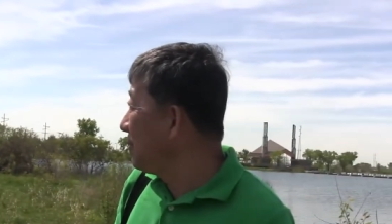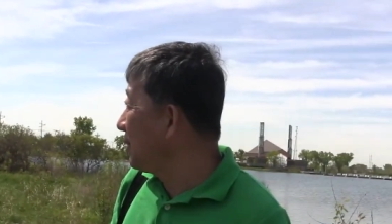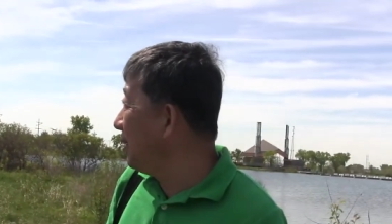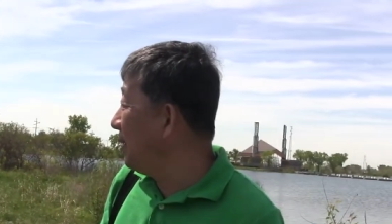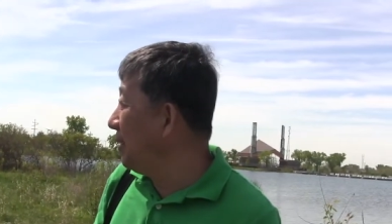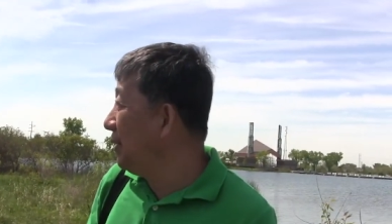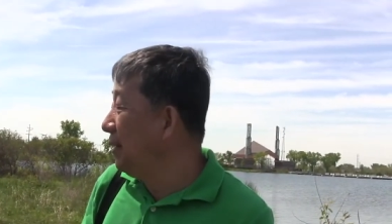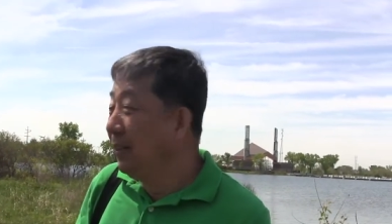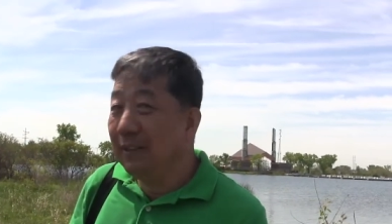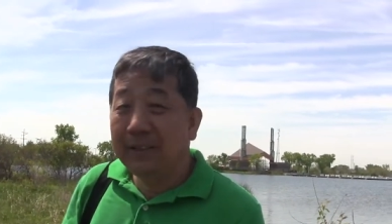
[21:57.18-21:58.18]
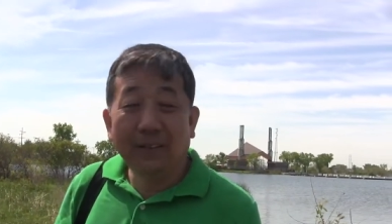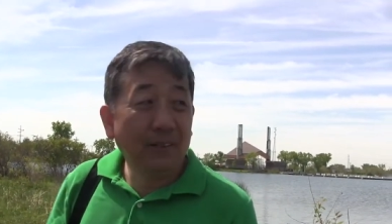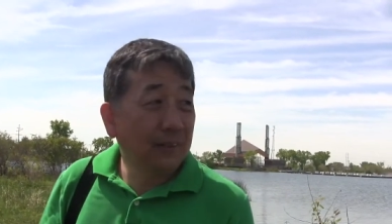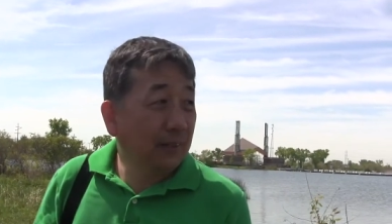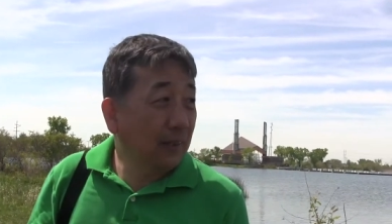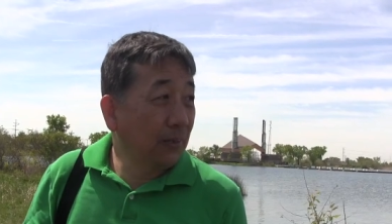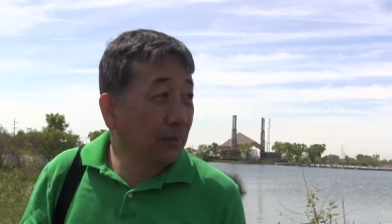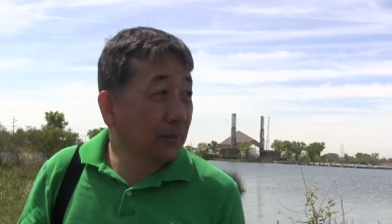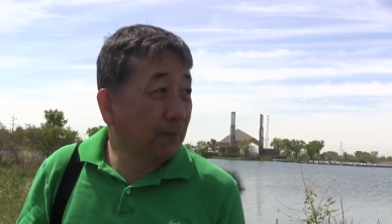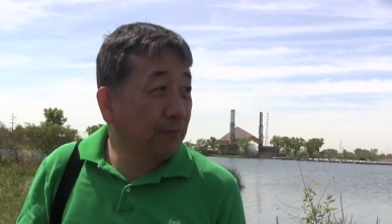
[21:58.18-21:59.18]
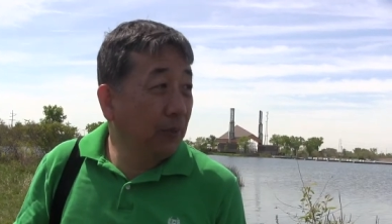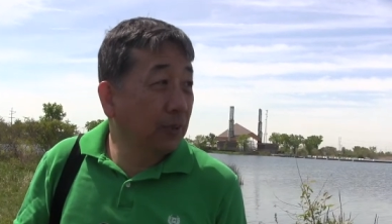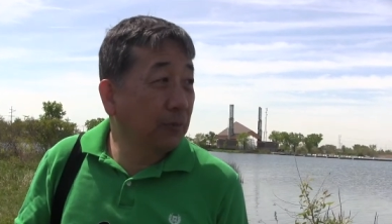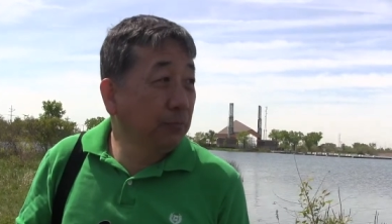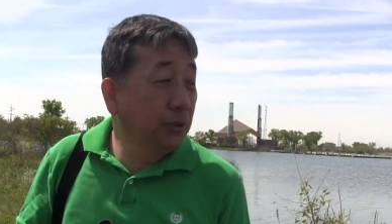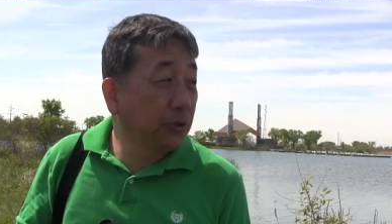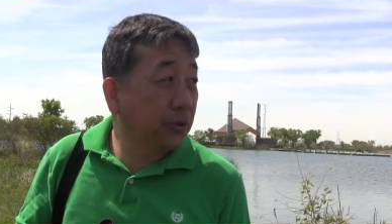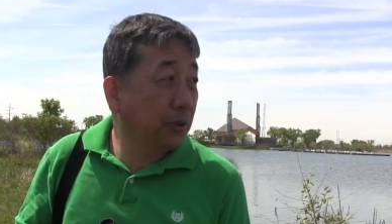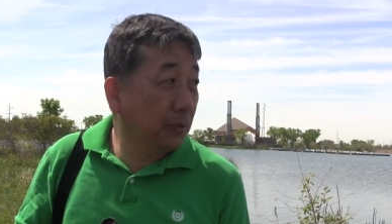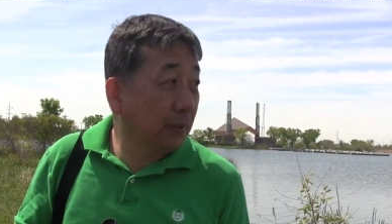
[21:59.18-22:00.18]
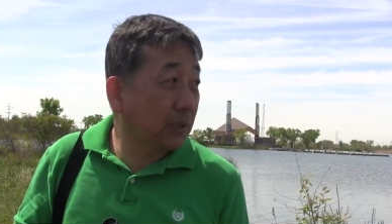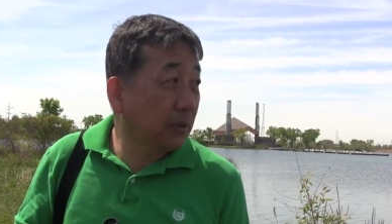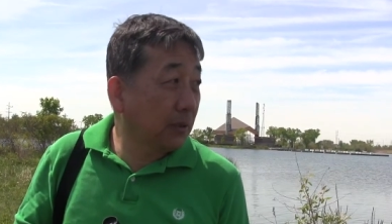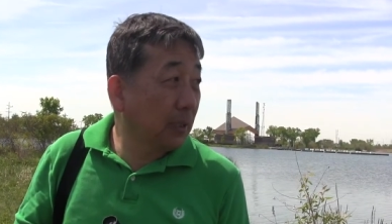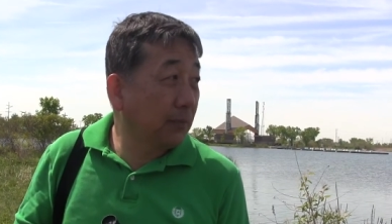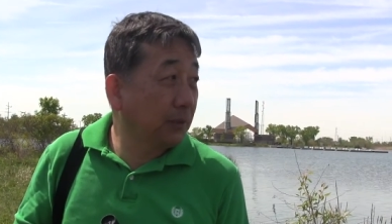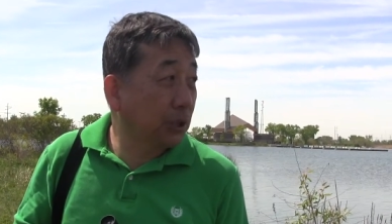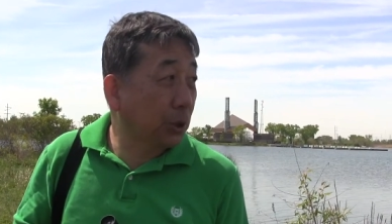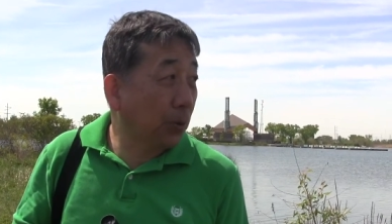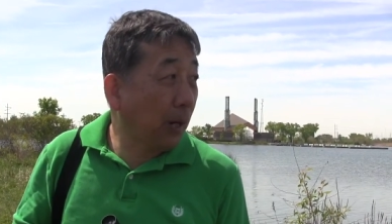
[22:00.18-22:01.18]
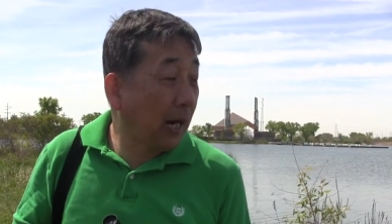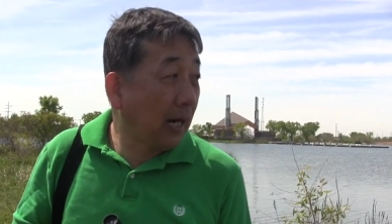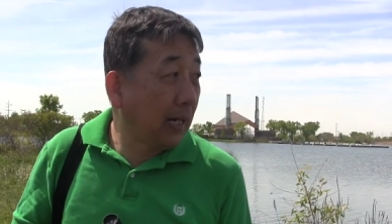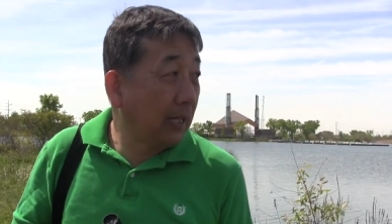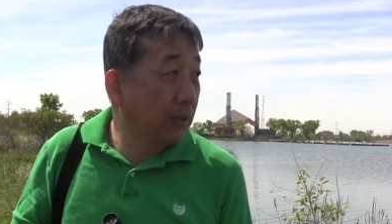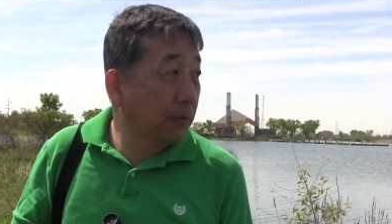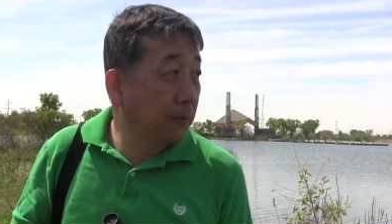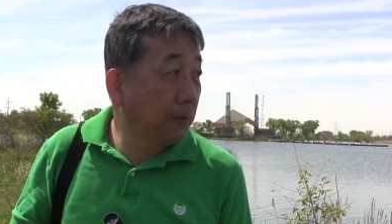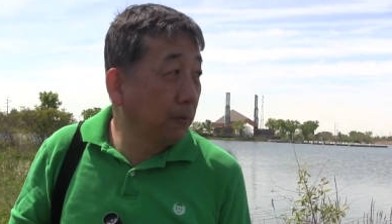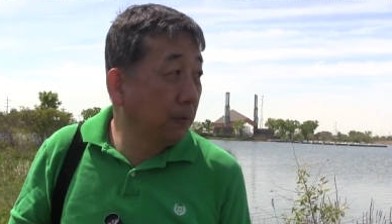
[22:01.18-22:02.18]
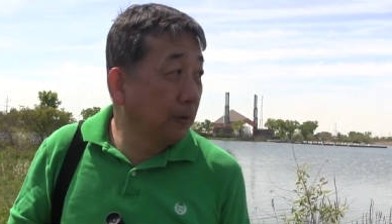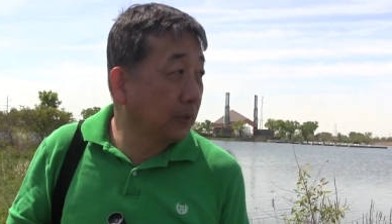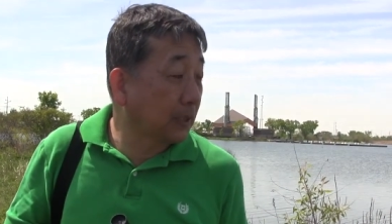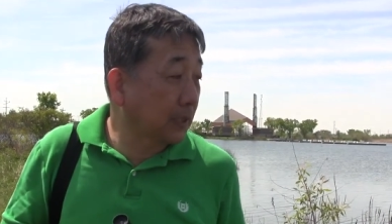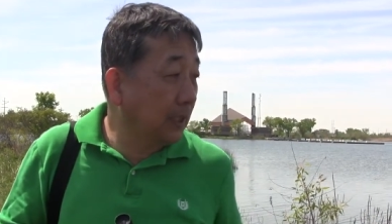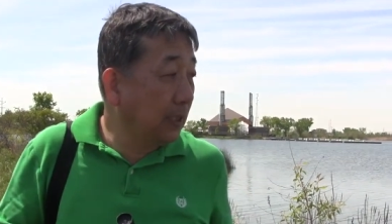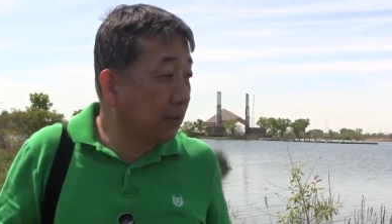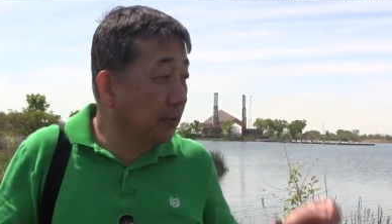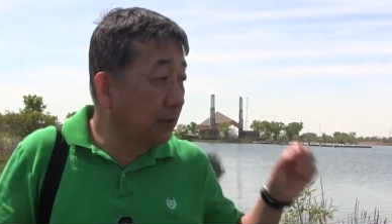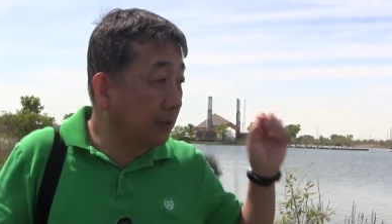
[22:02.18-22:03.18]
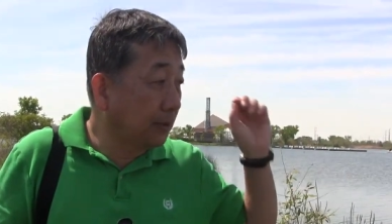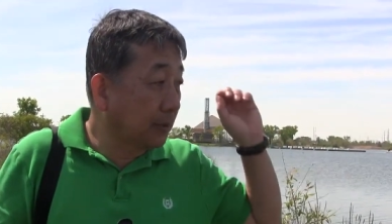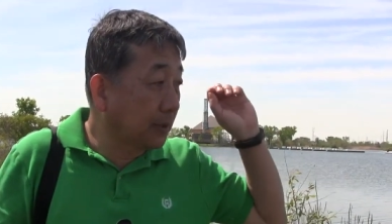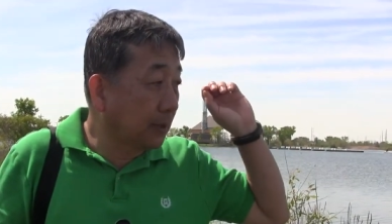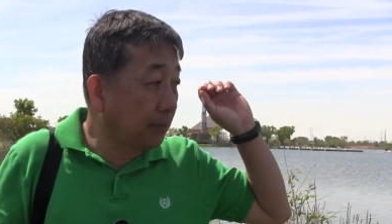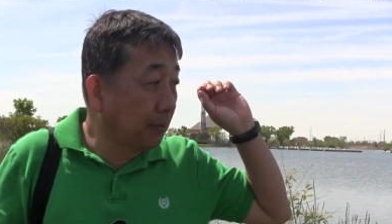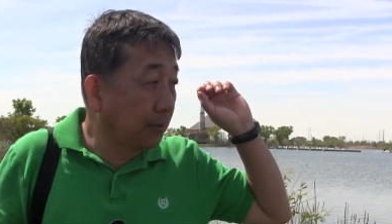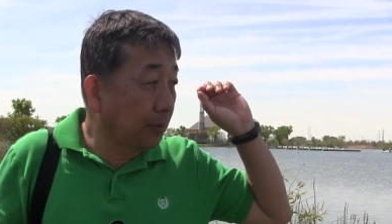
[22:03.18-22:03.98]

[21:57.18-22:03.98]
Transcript: Okay. And then also Field Museum actually have tried to just introduce some of